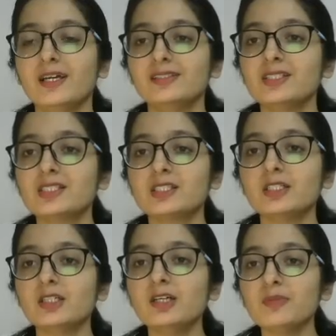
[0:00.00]
This
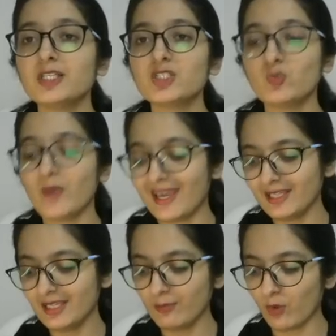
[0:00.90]
term is
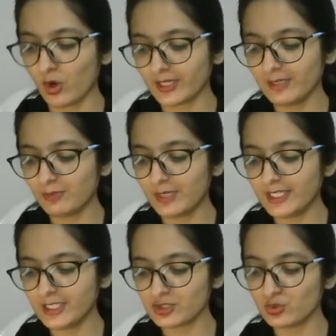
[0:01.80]
very important.
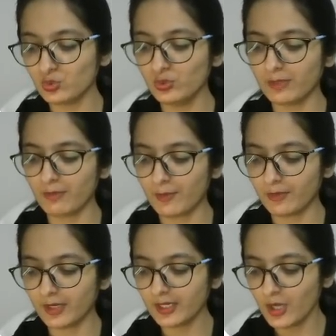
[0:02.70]
Please do
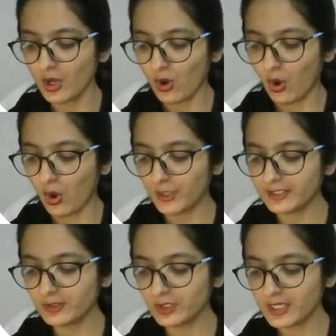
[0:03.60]
remember
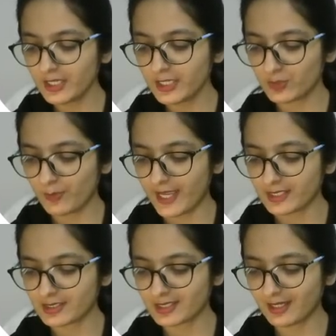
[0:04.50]
Orion
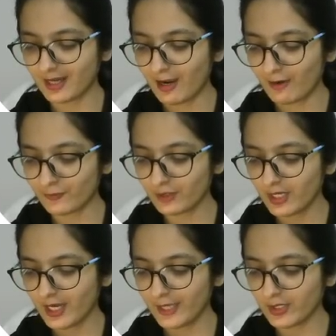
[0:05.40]
spacecraft.
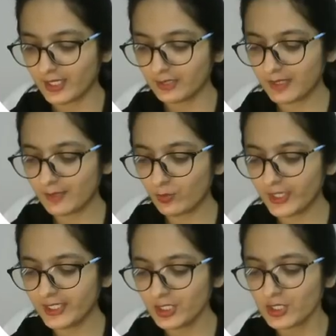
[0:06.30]
Are you getting my
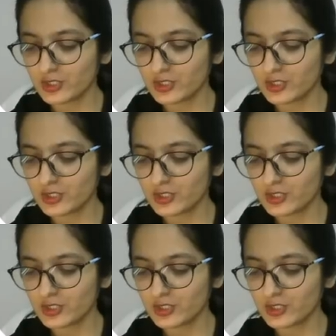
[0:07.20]
point?